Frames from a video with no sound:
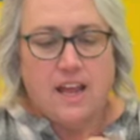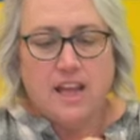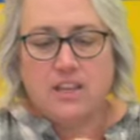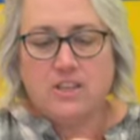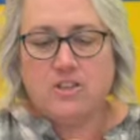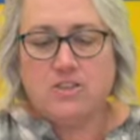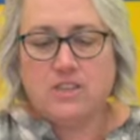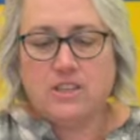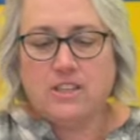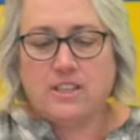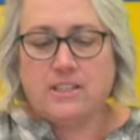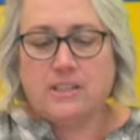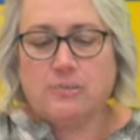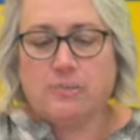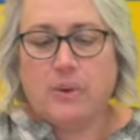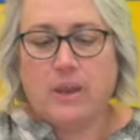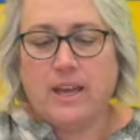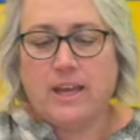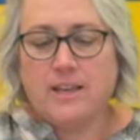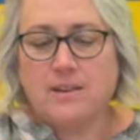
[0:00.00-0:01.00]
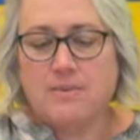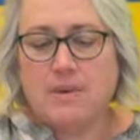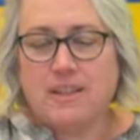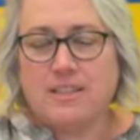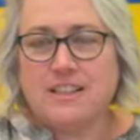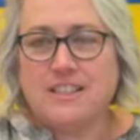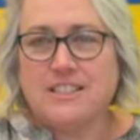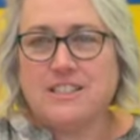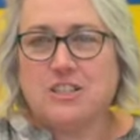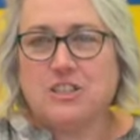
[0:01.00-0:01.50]
And you can explain
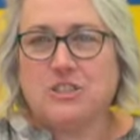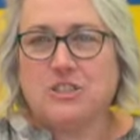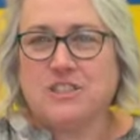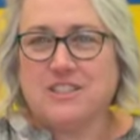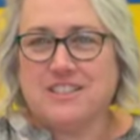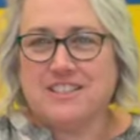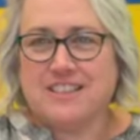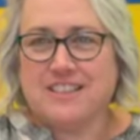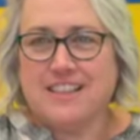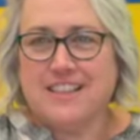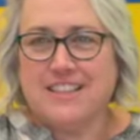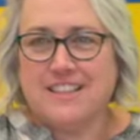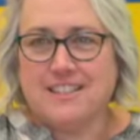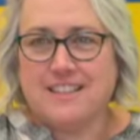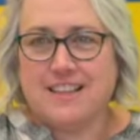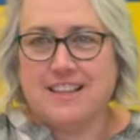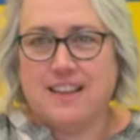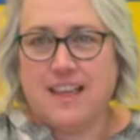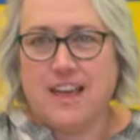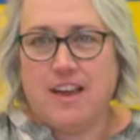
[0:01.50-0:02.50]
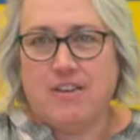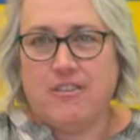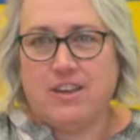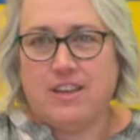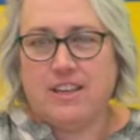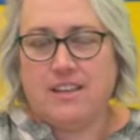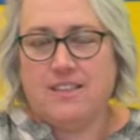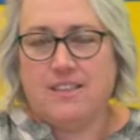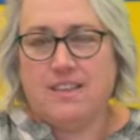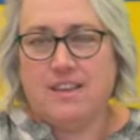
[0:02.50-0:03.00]
about these little slits
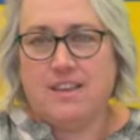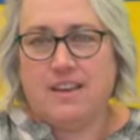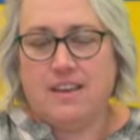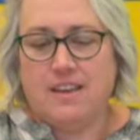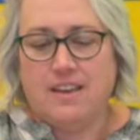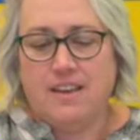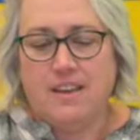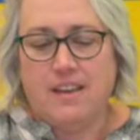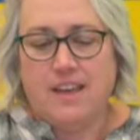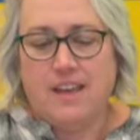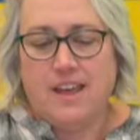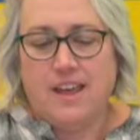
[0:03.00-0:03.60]
allowing the